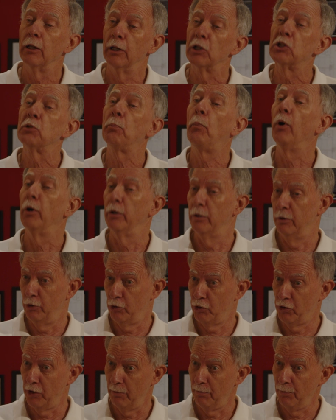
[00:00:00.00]
Let's
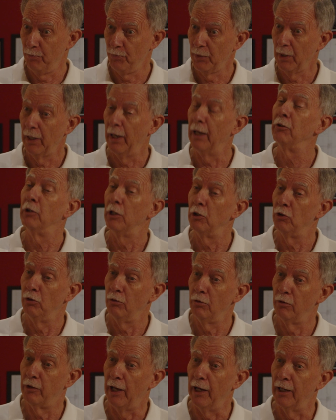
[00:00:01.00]
partnership. And they
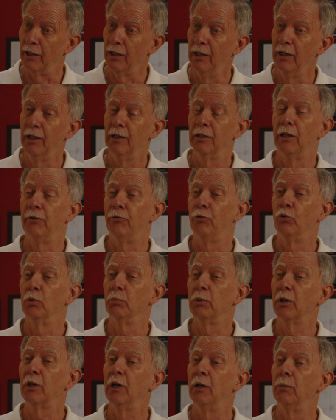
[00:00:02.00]
do that. They form
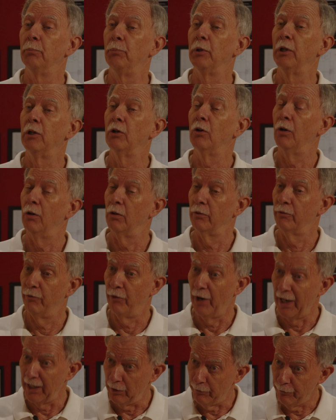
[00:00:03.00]
a company called
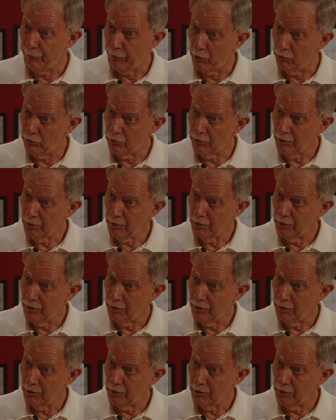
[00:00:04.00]
Vitaphone,